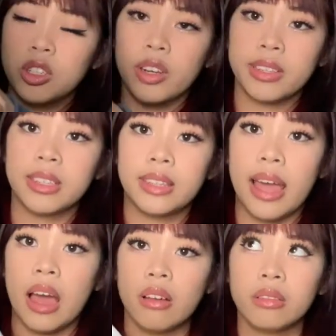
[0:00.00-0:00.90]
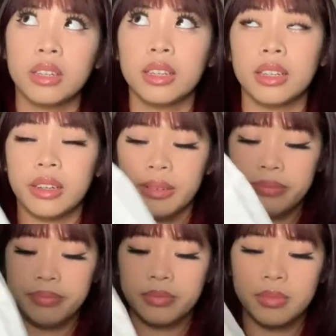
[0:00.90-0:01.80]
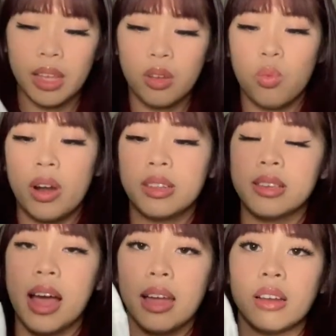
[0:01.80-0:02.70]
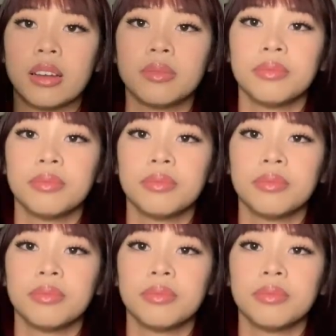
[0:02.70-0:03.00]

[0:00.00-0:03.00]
dress it down, like wear a tie or